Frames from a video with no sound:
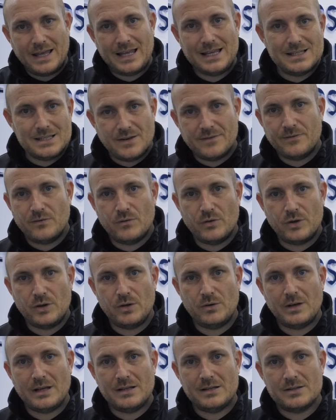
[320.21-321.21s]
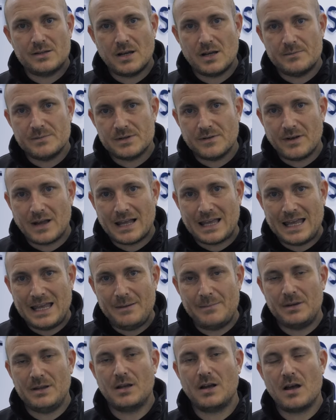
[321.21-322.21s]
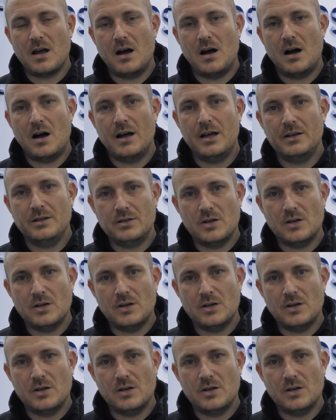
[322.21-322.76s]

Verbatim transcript: easy for you in terms of keeping the car